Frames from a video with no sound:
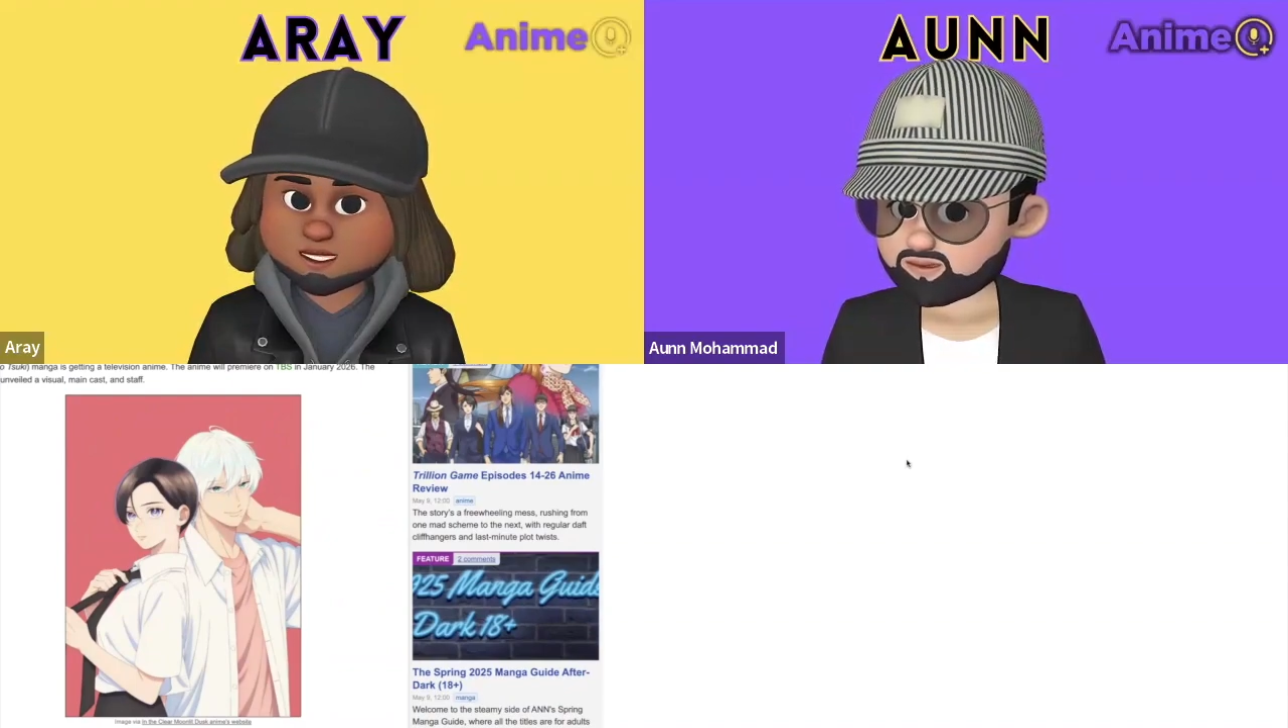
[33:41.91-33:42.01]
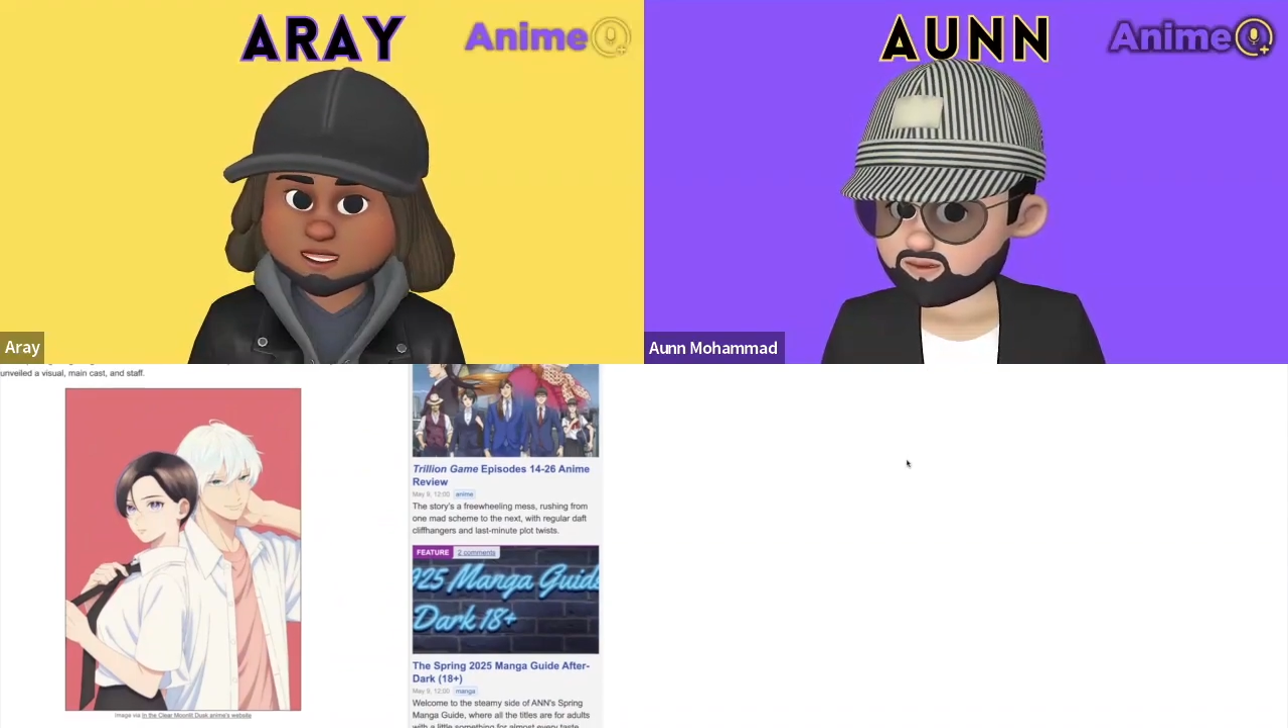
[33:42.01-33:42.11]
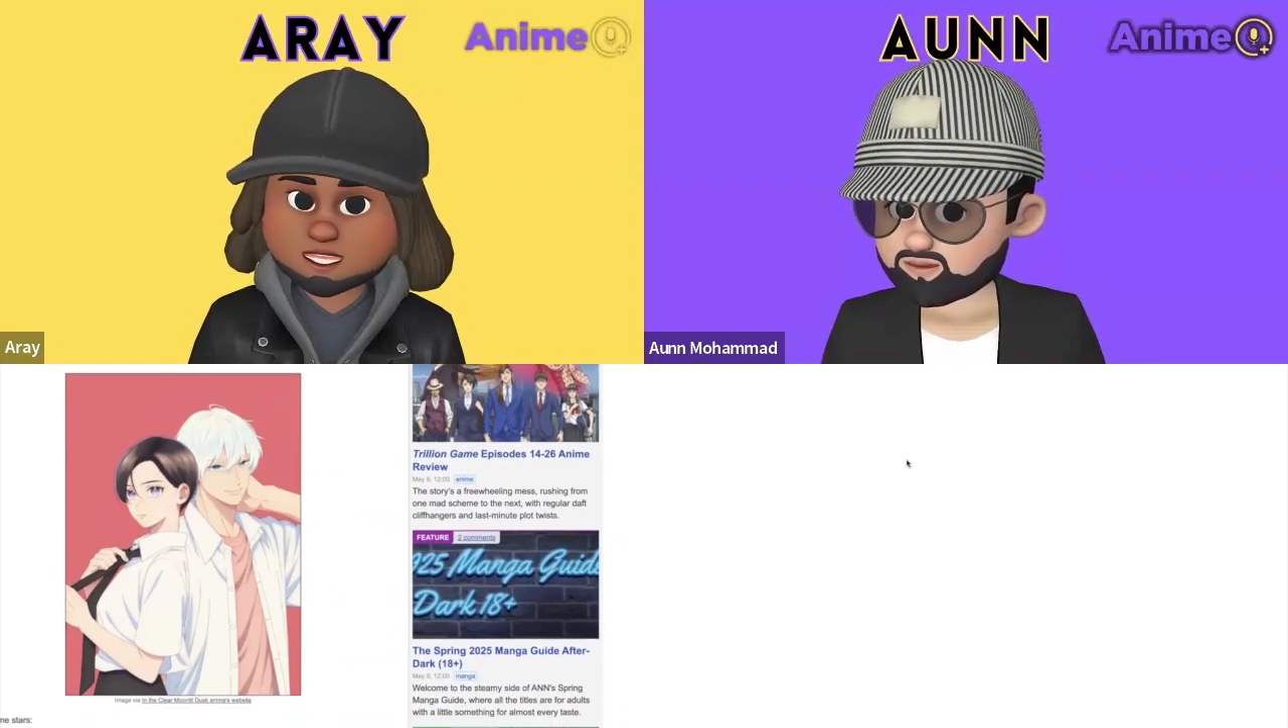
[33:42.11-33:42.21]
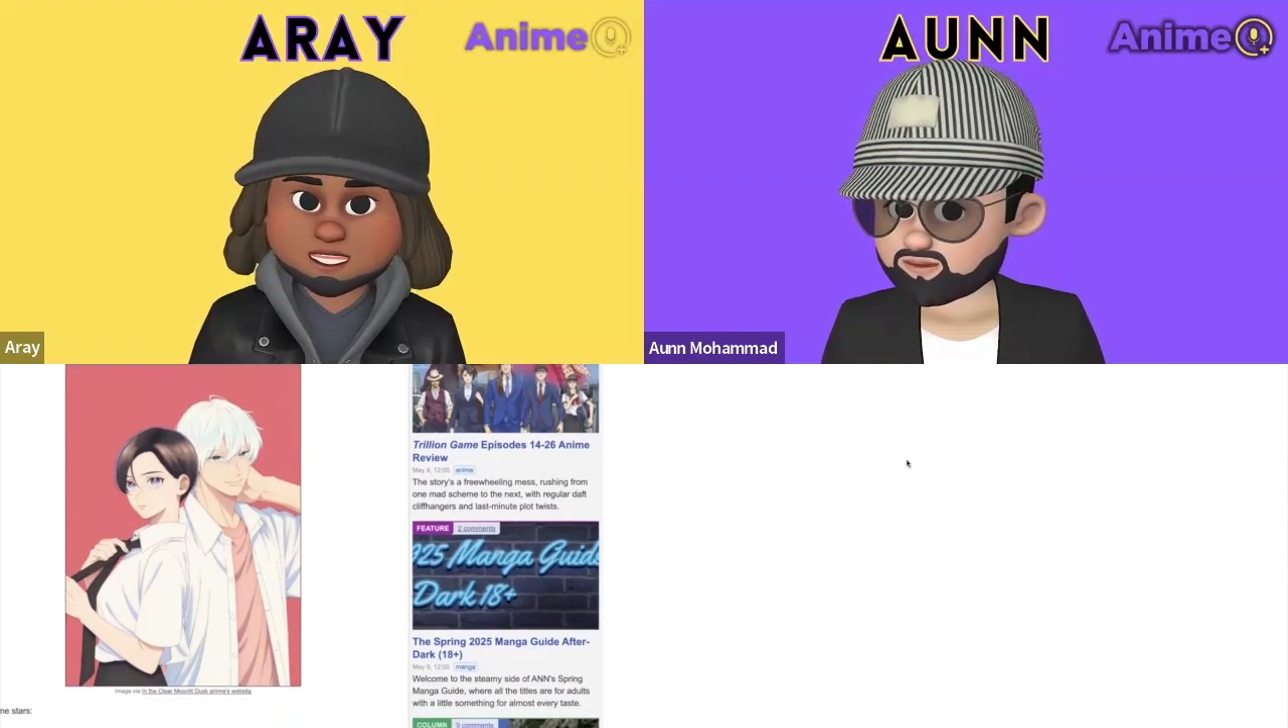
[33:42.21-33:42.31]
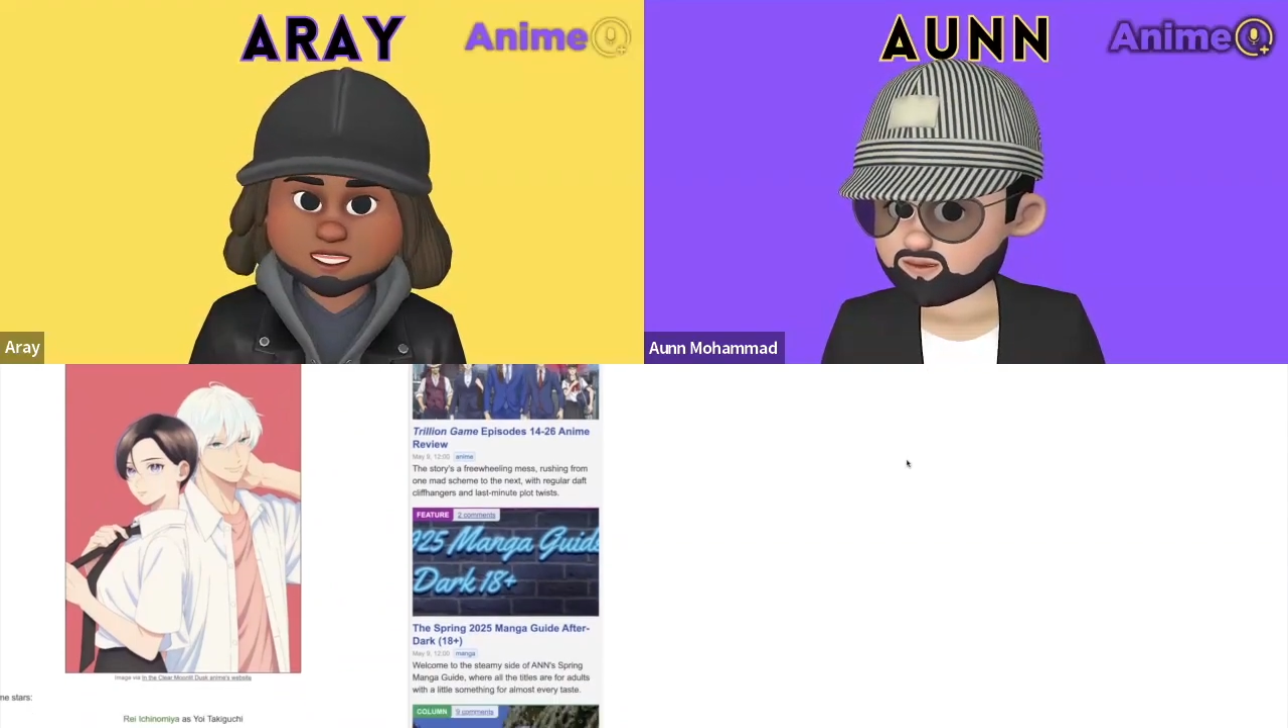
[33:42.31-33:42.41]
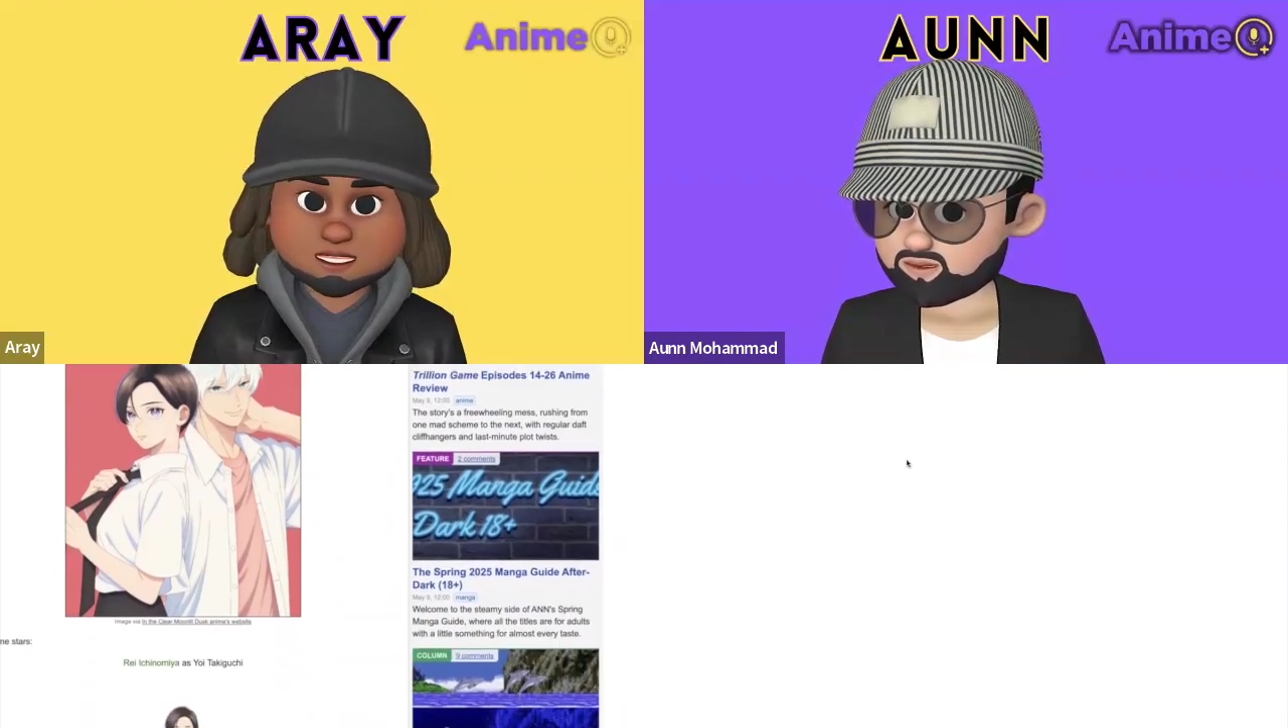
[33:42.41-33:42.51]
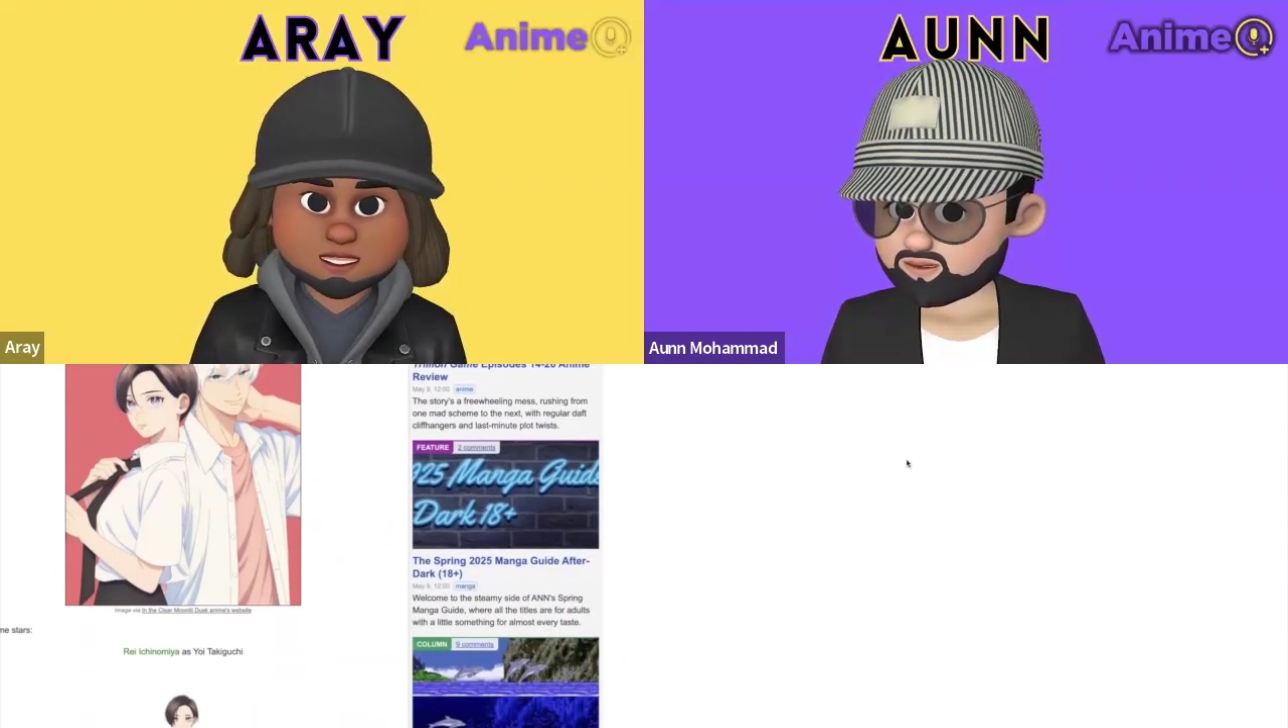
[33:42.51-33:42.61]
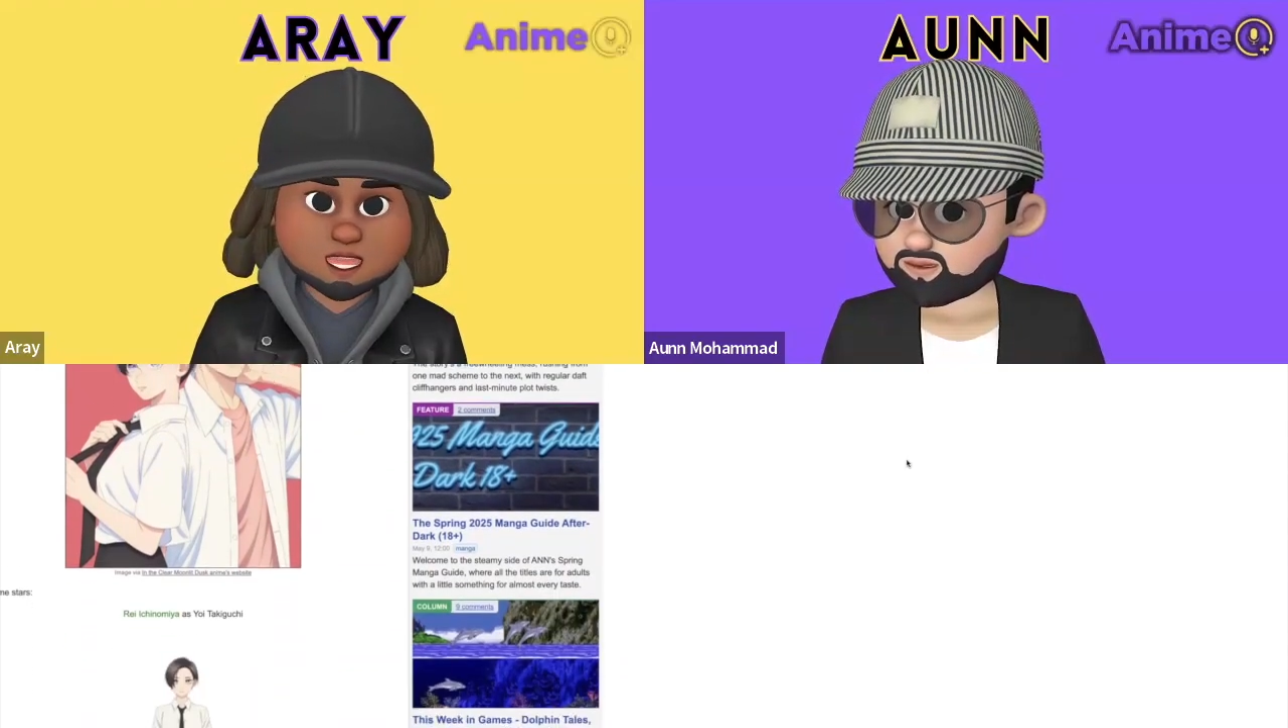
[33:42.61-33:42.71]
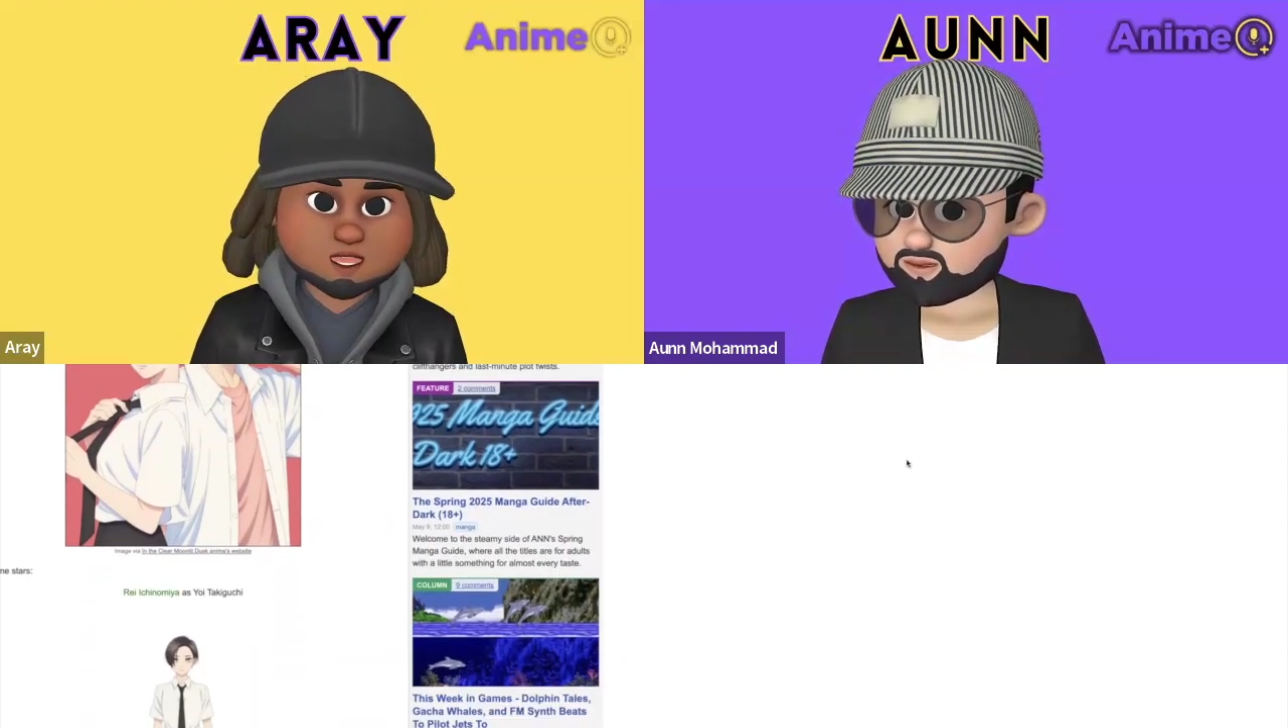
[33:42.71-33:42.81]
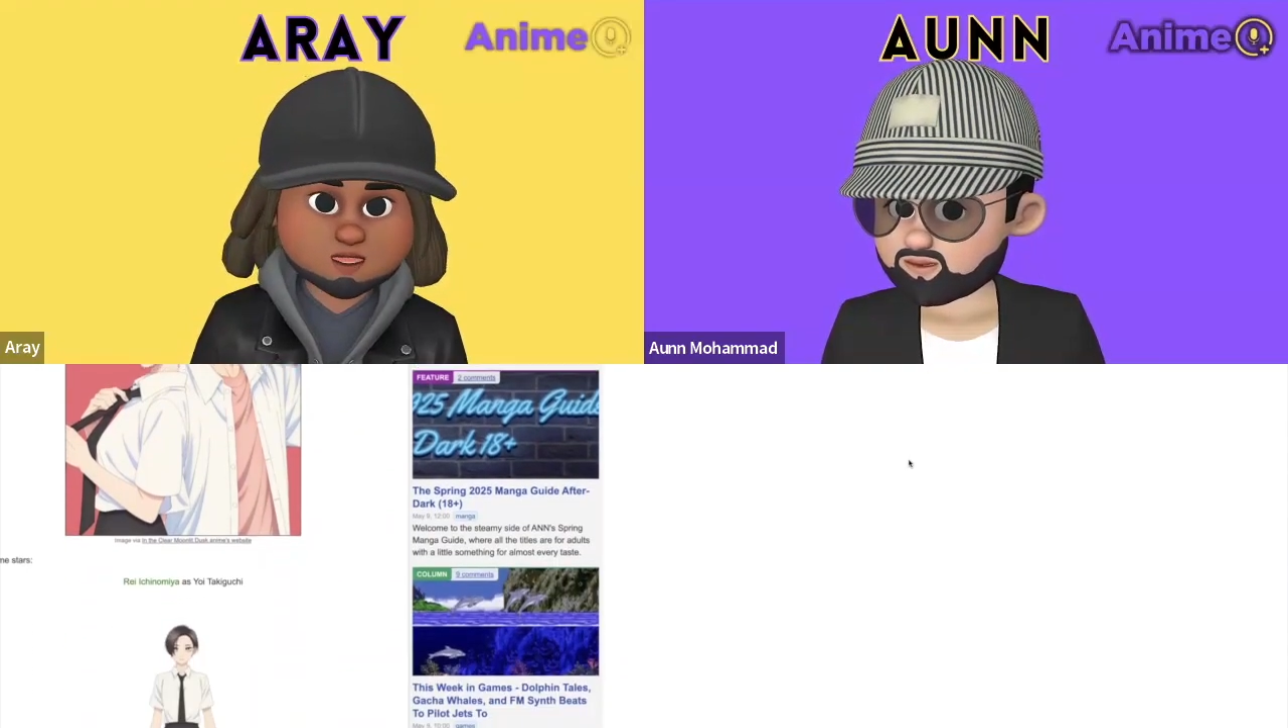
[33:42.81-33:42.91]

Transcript: and then they find